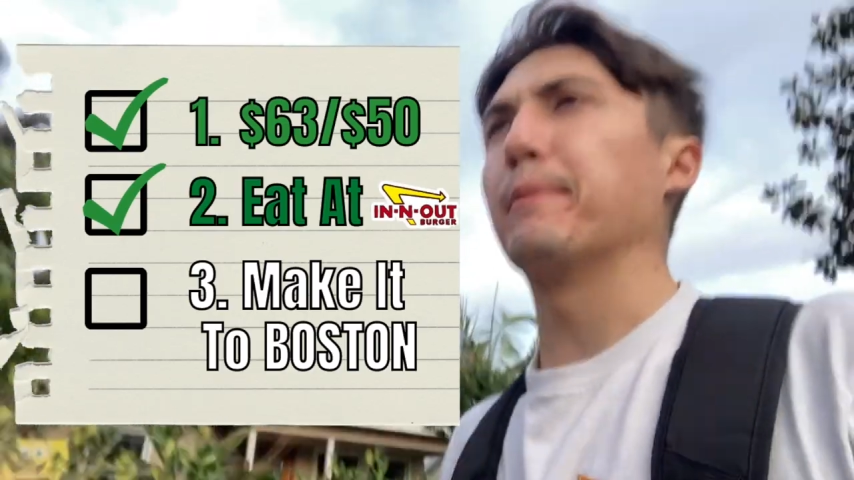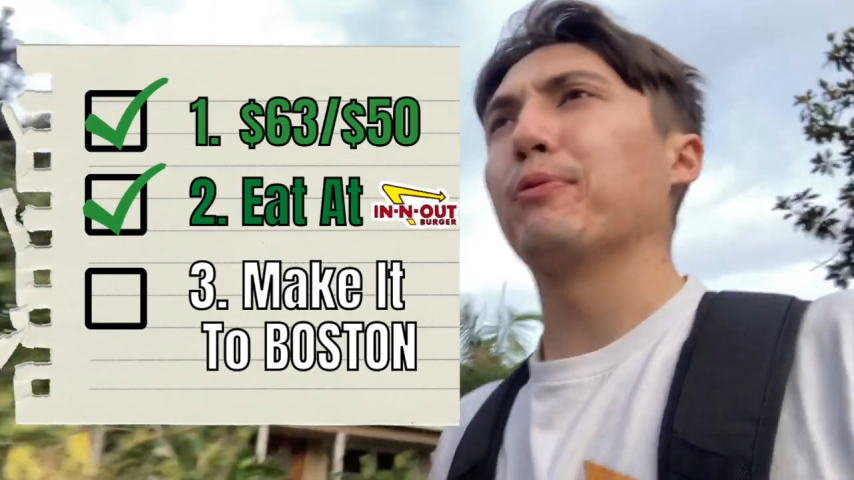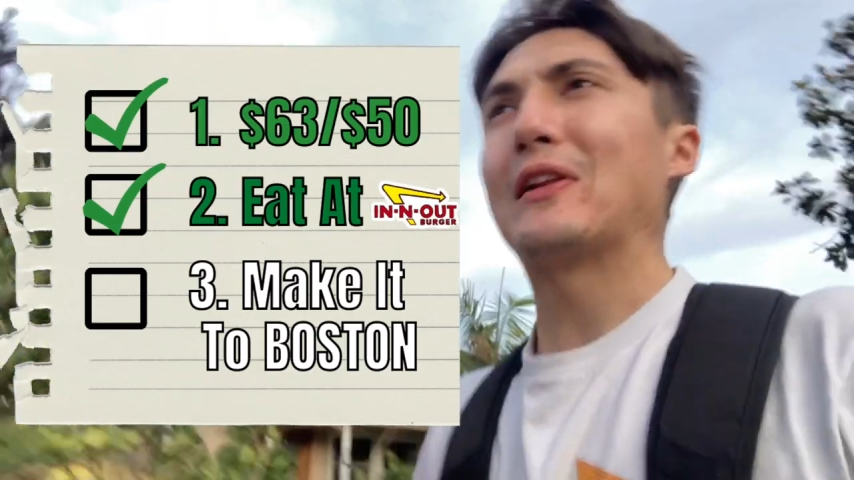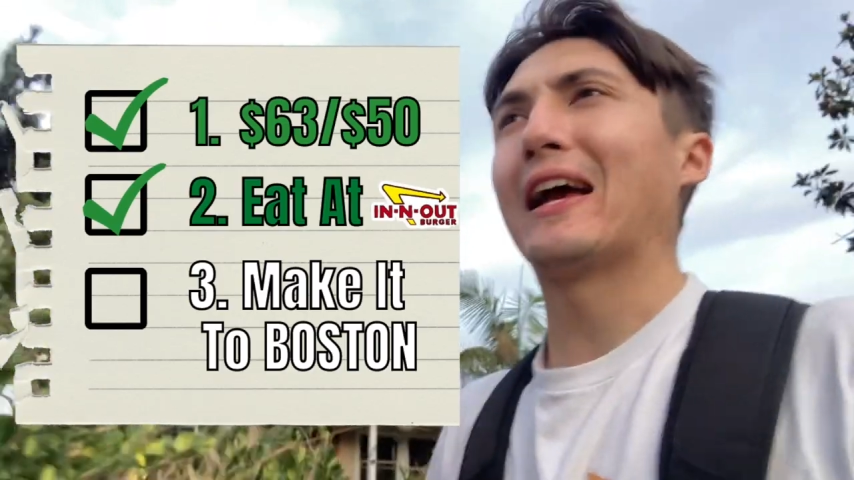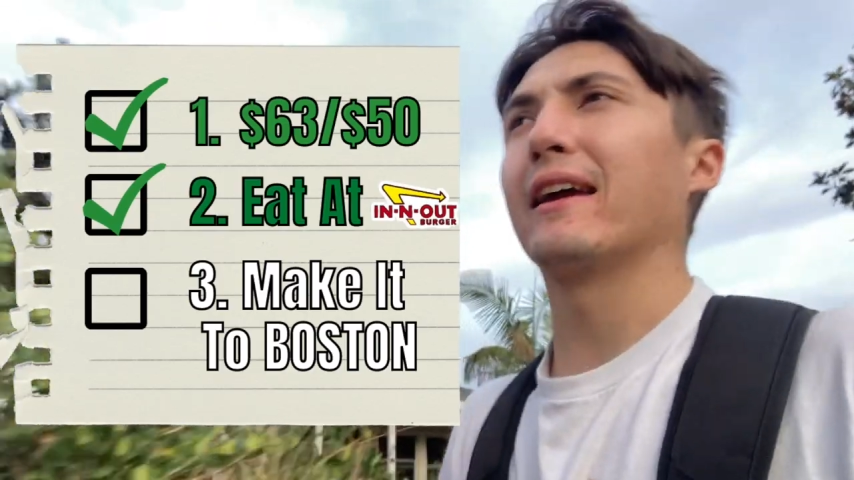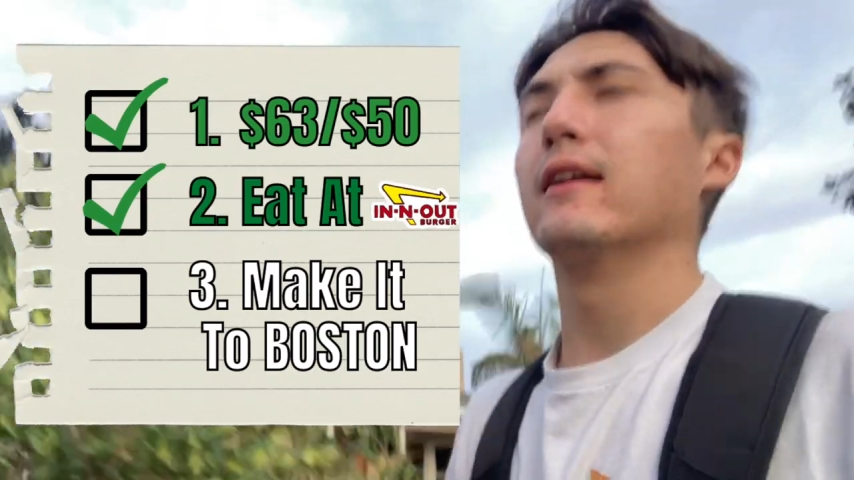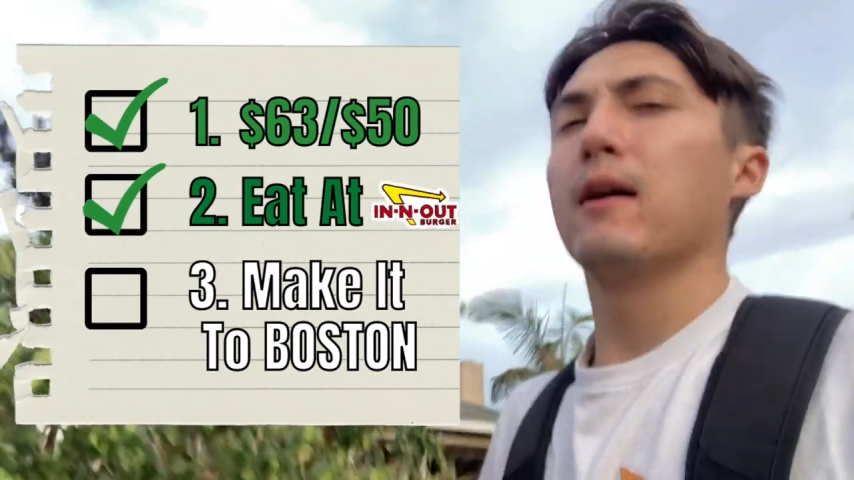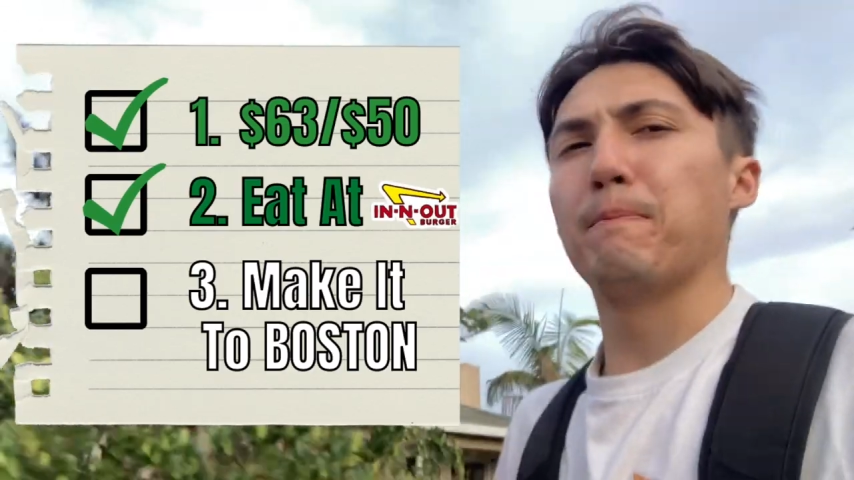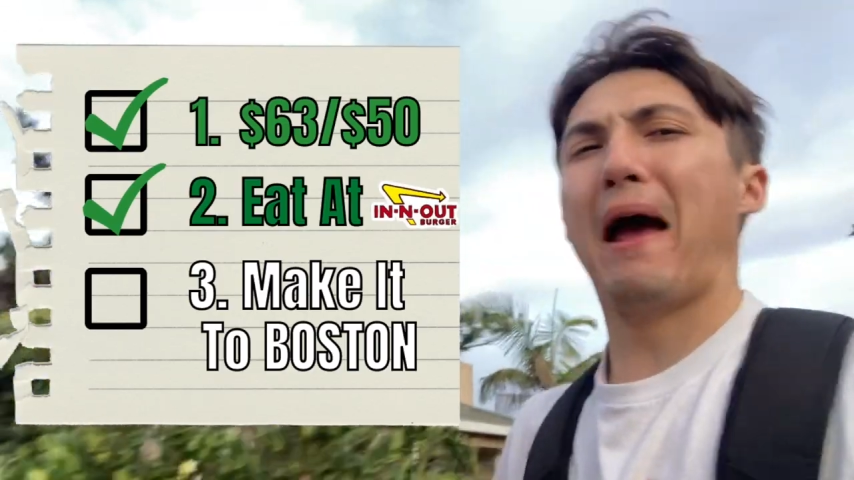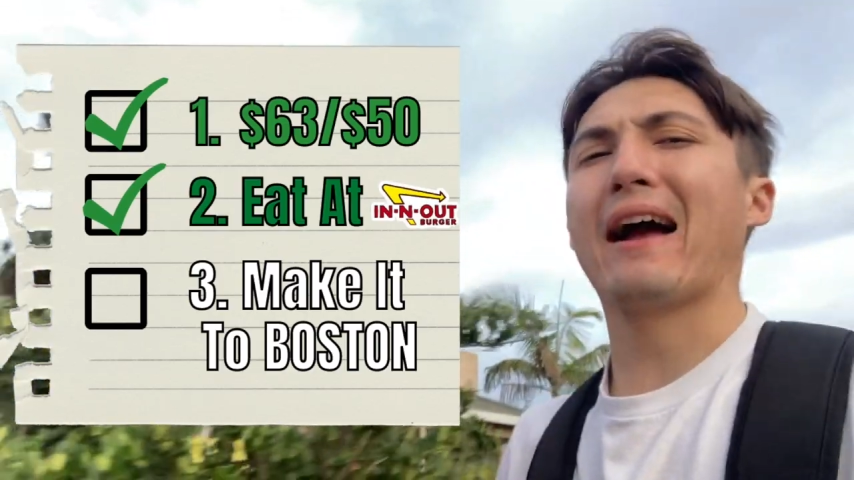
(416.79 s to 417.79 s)
plane
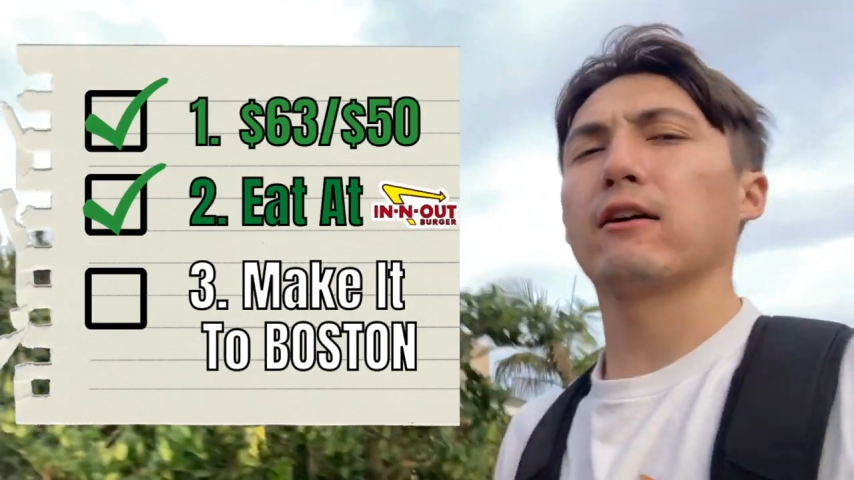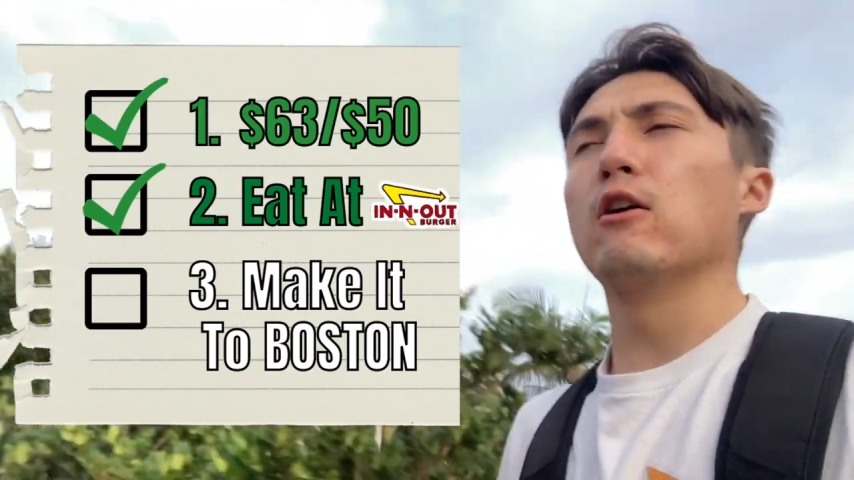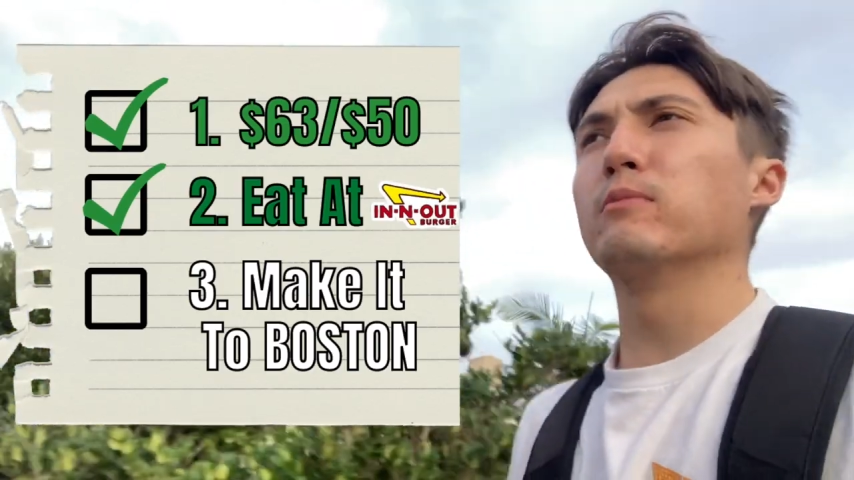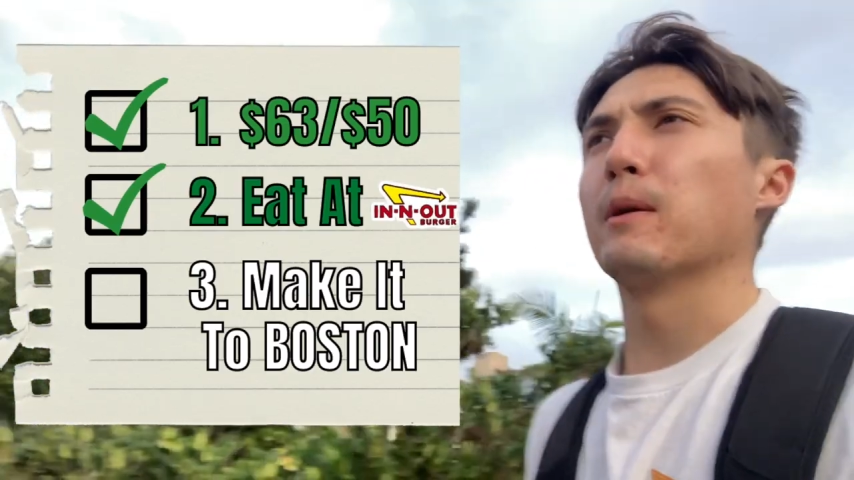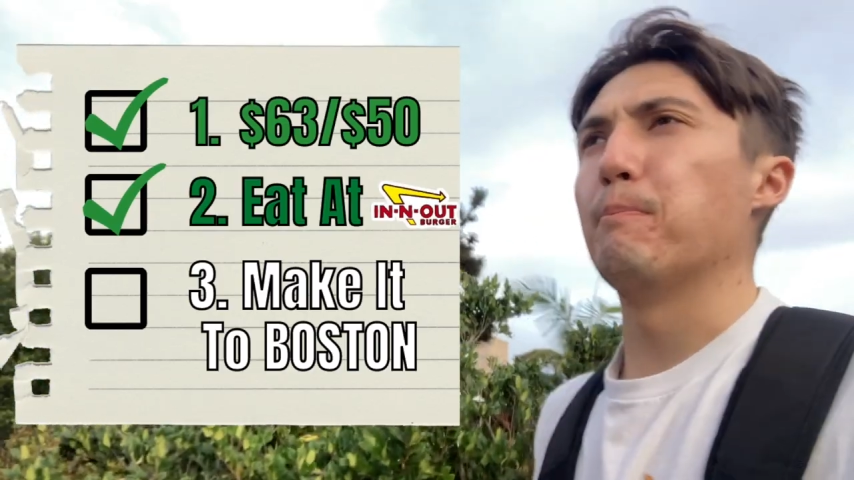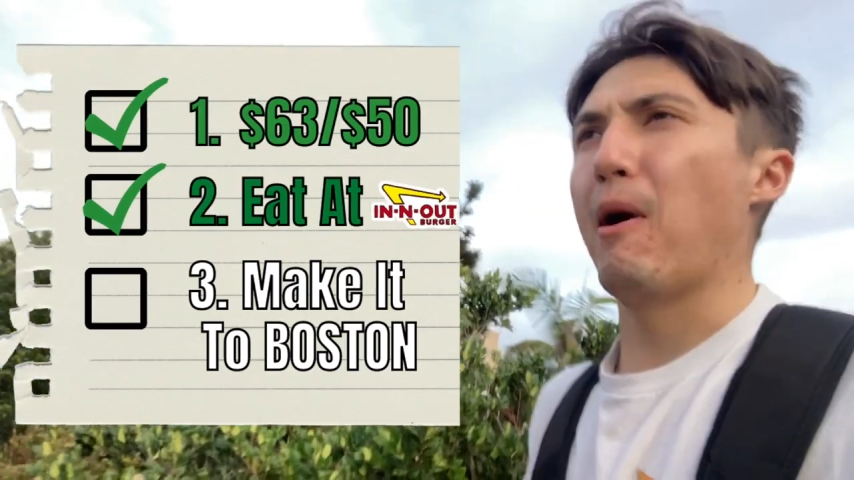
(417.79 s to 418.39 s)
back home to